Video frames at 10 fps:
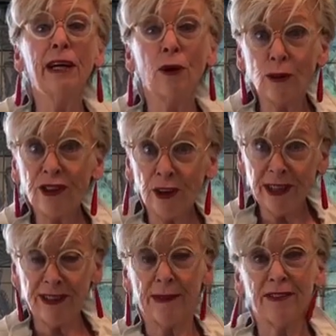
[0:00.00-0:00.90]

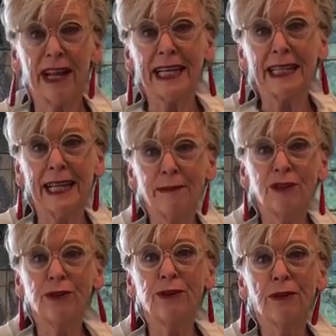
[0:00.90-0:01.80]
alternatives like lemon
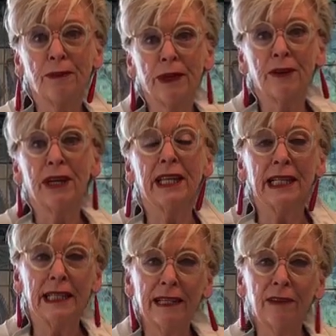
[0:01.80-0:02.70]
juice and mirin
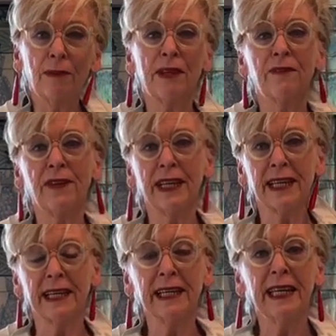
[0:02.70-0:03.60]
and a little bit of
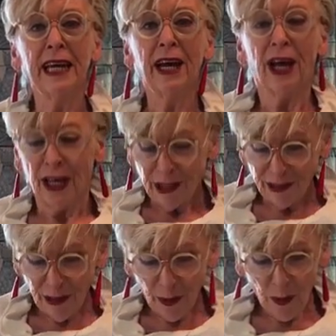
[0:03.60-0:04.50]
vinegar.
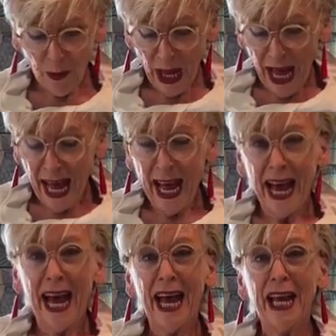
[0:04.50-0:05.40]
So
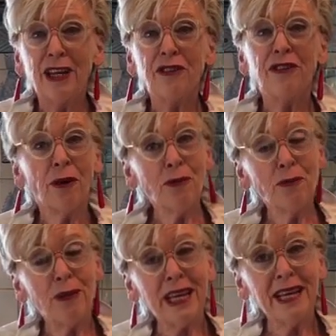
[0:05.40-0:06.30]

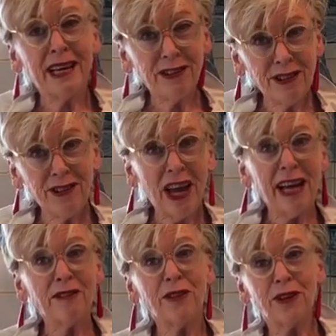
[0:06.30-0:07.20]
don't be
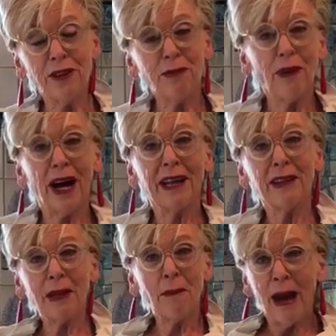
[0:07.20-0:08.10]
astounded by
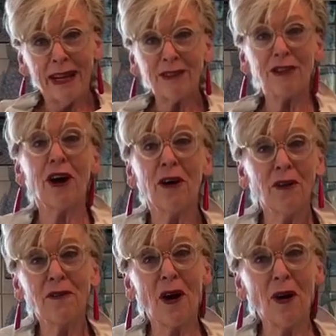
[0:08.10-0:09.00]
the amount
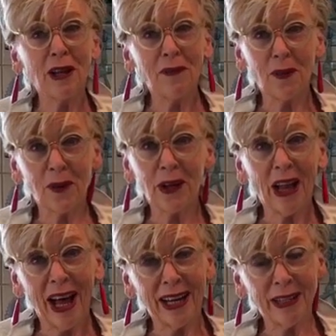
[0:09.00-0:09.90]
of olive
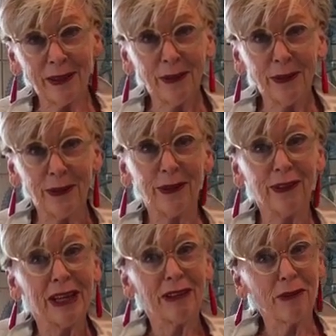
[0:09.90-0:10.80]
oil I
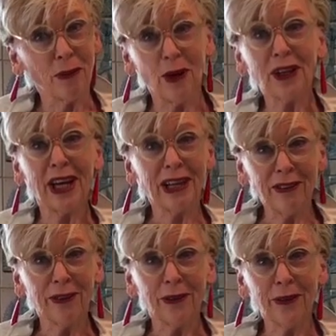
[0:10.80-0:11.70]
use. It's what I
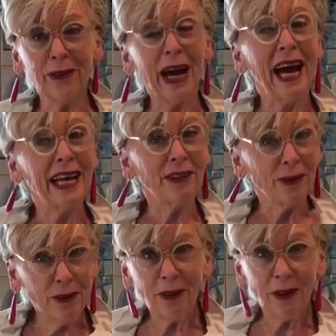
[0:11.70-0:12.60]
do, and
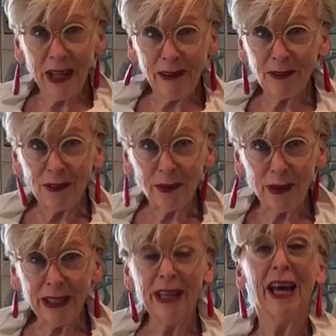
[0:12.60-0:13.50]
you don't have to do
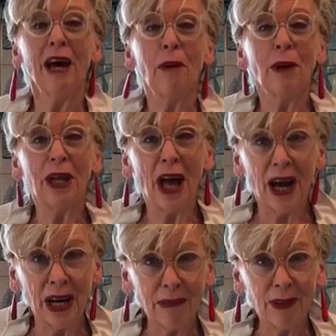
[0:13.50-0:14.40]
it, but
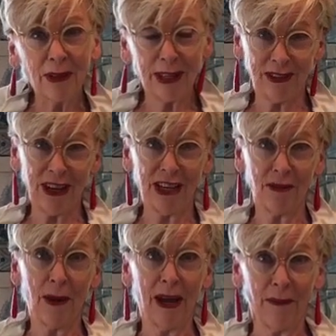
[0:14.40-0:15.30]
I'm not going to
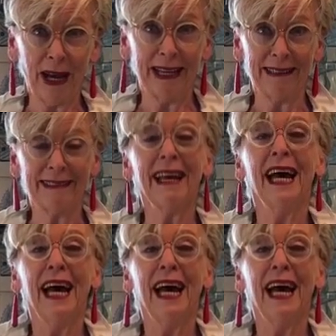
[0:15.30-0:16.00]
change my ways.